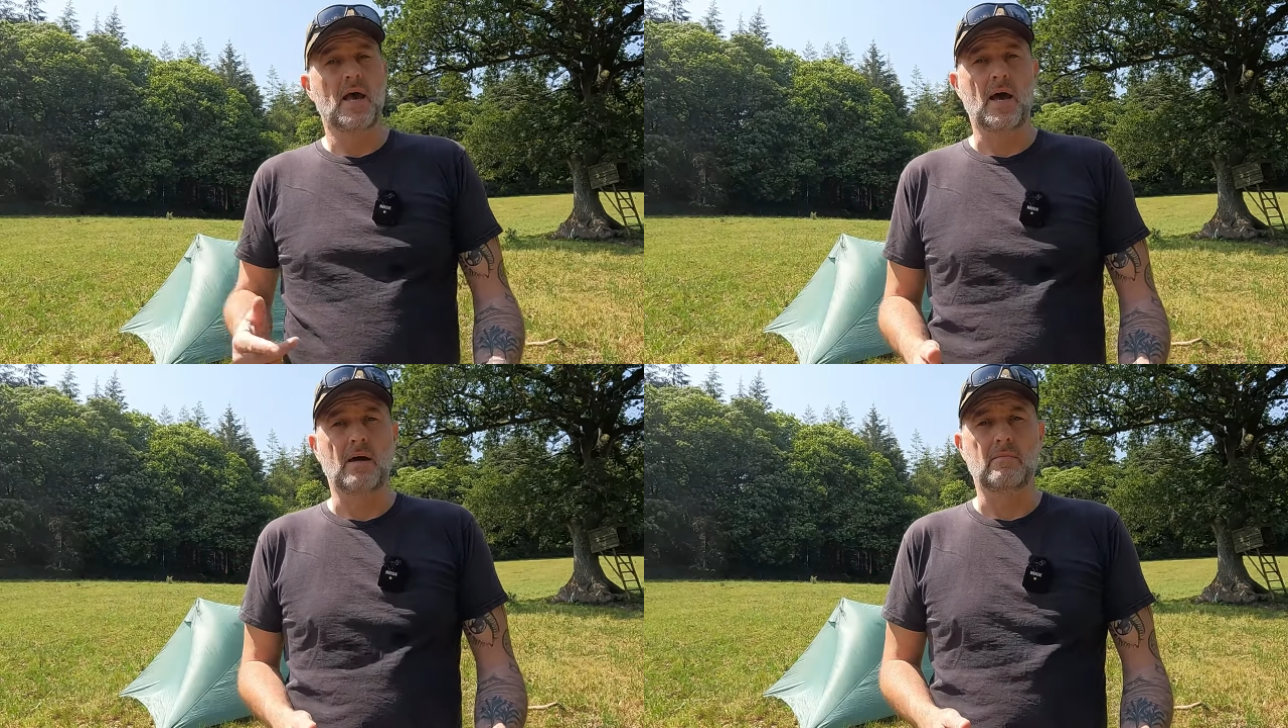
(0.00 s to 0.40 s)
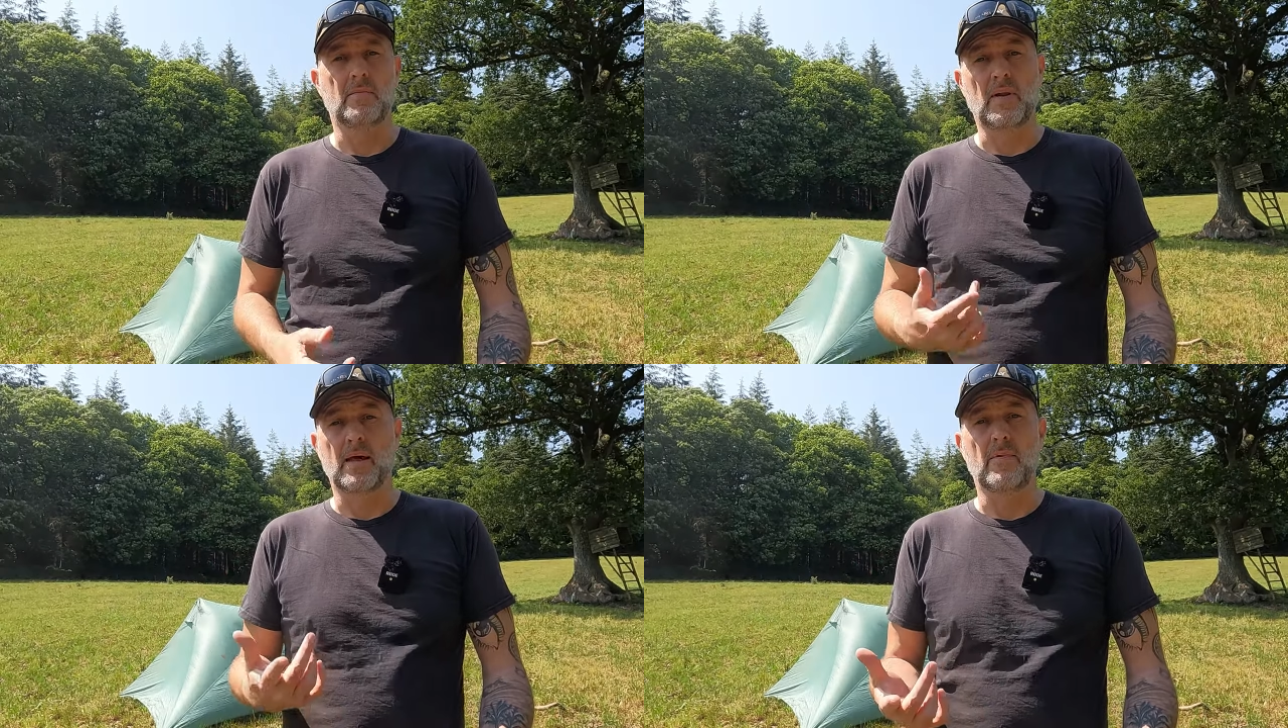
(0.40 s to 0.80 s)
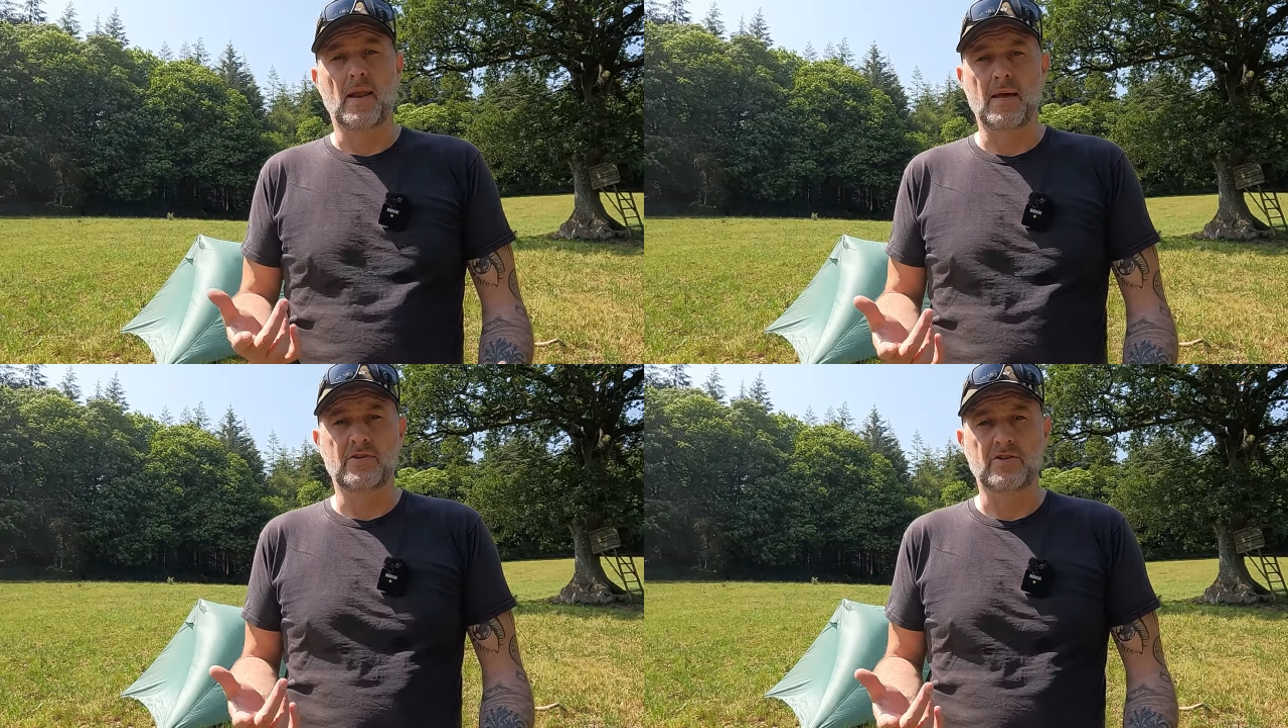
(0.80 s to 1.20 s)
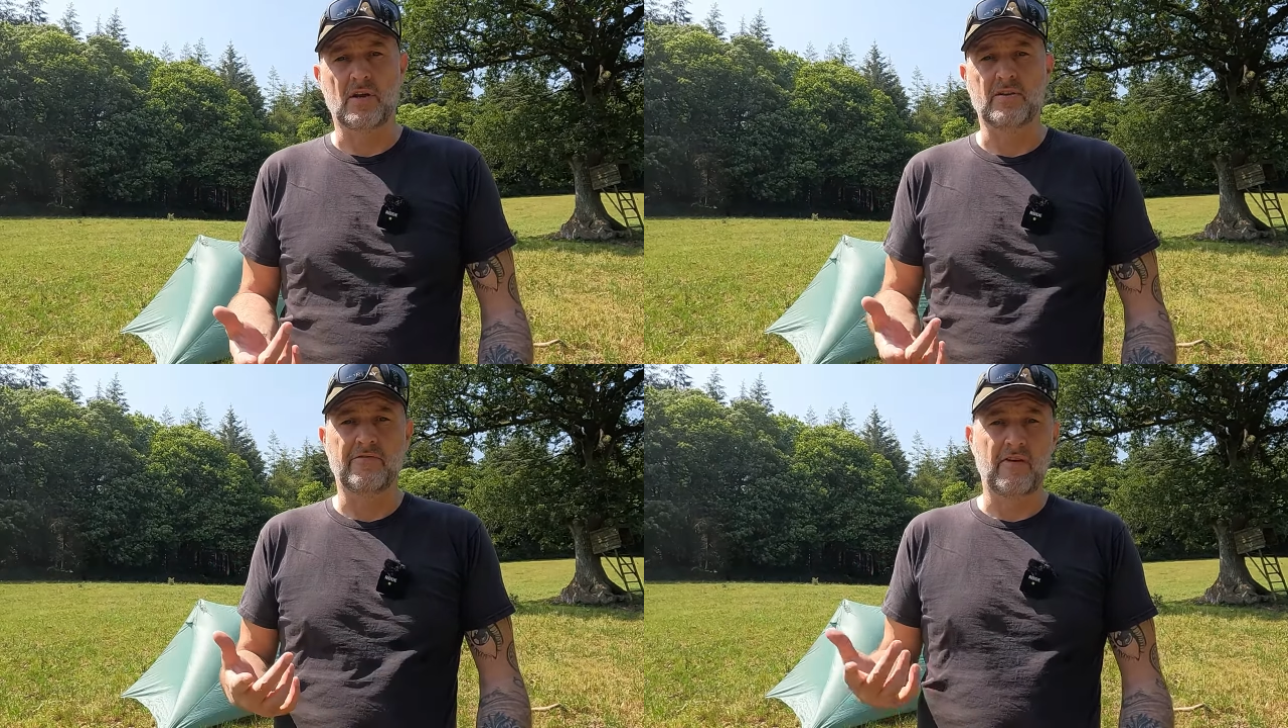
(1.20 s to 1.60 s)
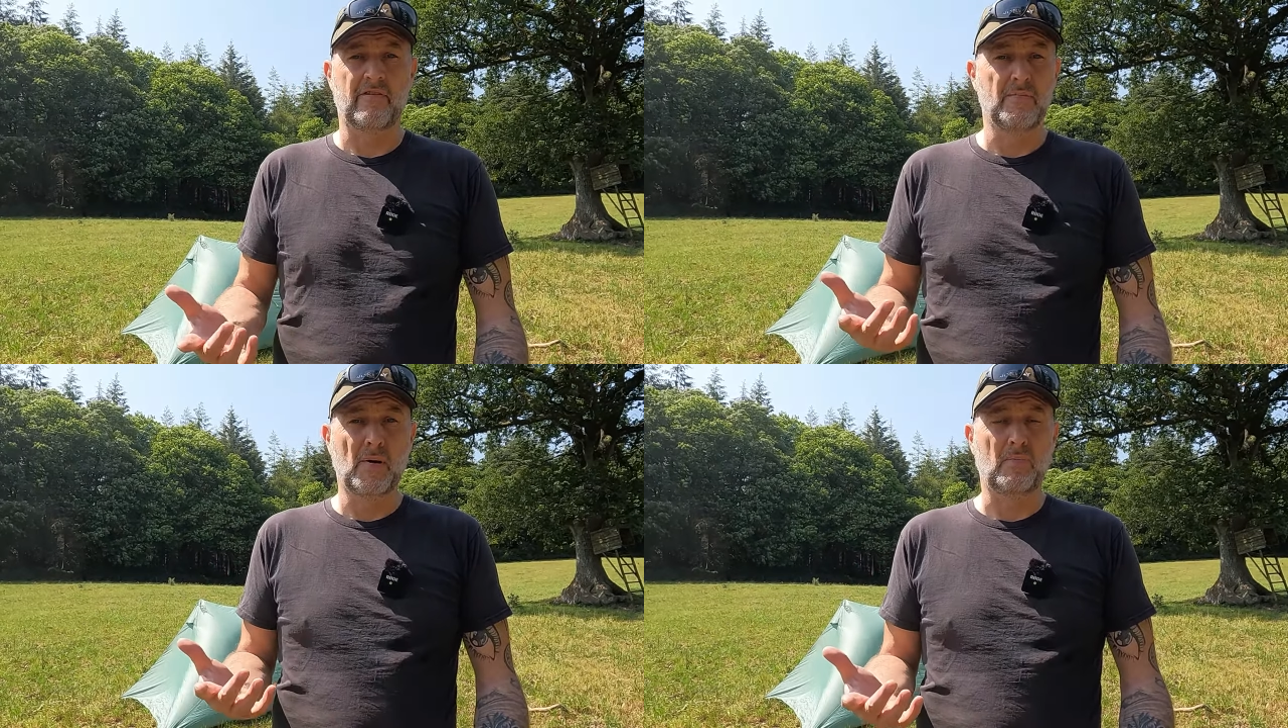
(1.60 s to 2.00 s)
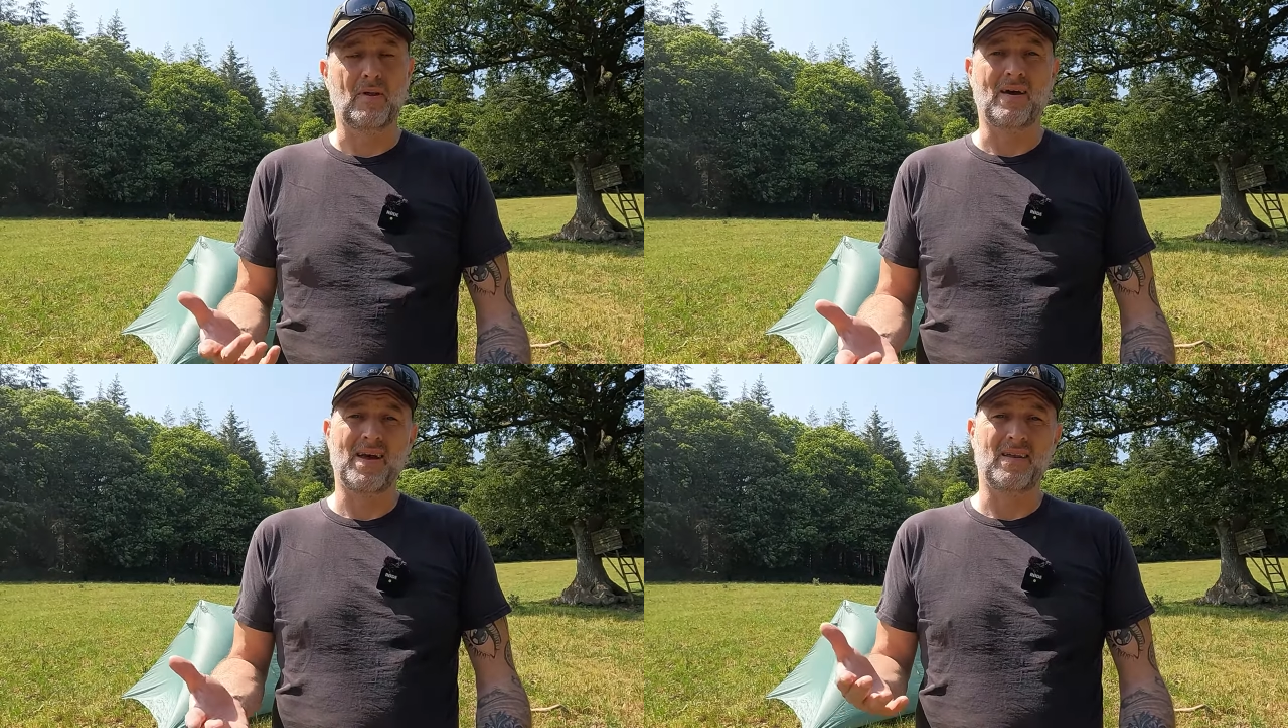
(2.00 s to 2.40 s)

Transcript: A bit like my Lanshan, it's very, very popular,